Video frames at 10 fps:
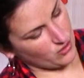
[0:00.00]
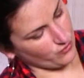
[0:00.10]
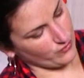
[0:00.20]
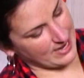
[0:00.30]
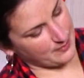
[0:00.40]

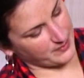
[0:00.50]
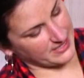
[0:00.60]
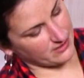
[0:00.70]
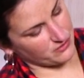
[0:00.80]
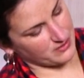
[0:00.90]
wrapping
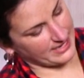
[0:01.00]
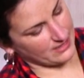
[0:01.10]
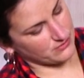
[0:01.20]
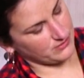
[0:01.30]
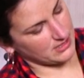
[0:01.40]
it
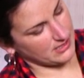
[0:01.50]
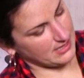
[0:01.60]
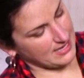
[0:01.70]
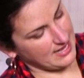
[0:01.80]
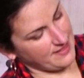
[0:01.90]
around.
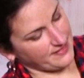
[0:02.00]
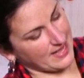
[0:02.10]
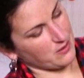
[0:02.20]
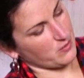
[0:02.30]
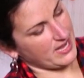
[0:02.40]

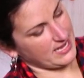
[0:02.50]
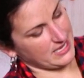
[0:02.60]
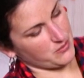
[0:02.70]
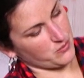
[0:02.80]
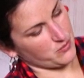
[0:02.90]
That way
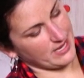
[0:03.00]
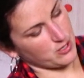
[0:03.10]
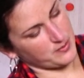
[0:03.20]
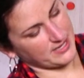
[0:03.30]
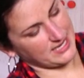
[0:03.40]
it will
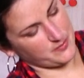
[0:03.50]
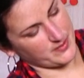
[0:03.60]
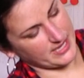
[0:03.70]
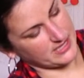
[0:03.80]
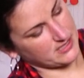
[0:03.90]
help keep
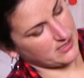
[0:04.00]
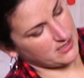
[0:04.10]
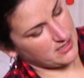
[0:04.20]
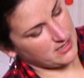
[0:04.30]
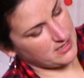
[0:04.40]
it
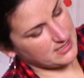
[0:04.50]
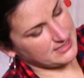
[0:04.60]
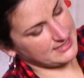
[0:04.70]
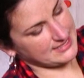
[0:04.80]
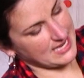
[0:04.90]

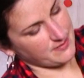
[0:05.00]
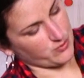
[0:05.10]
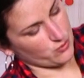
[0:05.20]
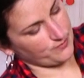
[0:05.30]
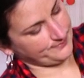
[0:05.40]

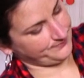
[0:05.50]
stable.